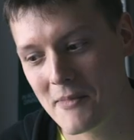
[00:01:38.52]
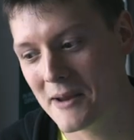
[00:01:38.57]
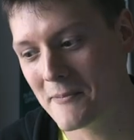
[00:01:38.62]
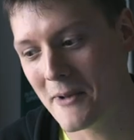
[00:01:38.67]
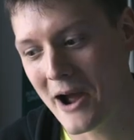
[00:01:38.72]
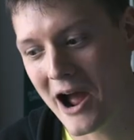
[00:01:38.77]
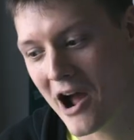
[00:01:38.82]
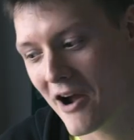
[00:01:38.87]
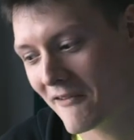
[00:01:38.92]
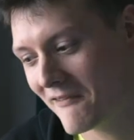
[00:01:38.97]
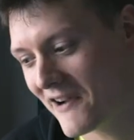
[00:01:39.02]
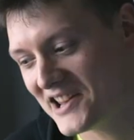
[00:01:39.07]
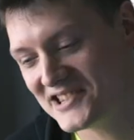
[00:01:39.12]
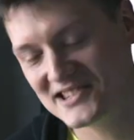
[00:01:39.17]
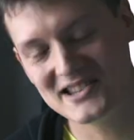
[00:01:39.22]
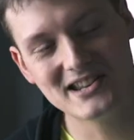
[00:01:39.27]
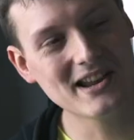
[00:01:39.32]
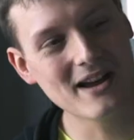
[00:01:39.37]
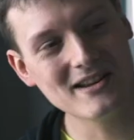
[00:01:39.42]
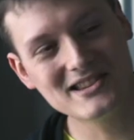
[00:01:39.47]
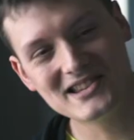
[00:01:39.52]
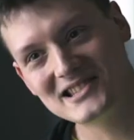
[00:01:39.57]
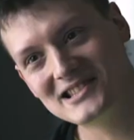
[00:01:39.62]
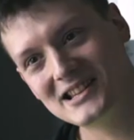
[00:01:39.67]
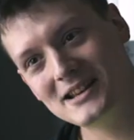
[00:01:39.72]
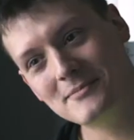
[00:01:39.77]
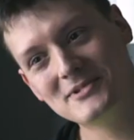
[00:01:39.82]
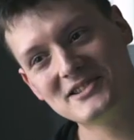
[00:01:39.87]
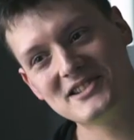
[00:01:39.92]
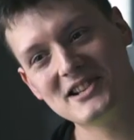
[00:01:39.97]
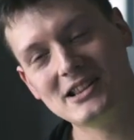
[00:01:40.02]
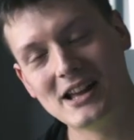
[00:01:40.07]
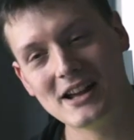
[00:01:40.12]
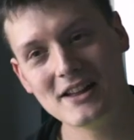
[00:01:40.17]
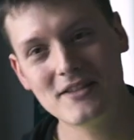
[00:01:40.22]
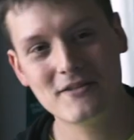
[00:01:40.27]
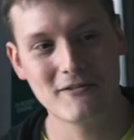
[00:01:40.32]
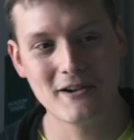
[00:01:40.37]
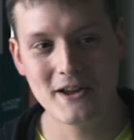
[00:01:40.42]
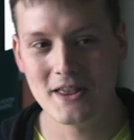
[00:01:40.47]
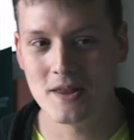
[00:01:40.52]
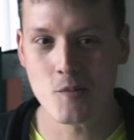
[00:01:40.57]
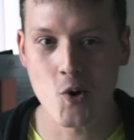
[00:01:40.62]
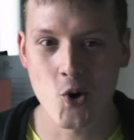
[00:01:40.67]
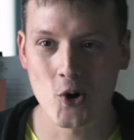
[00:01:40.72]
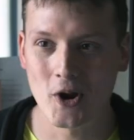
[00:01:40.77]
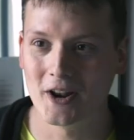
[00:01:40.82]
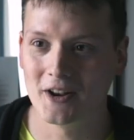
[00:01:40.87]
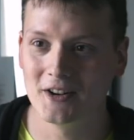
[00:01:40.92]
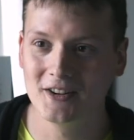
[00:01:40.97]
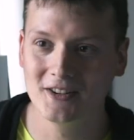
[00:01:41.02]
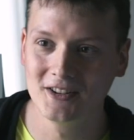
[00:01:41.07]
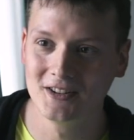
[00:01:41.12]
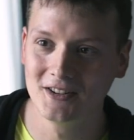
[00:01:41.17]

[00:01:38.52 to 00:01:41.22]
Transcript: Made my heart race, didn't get to sleep until like 3 in the morning.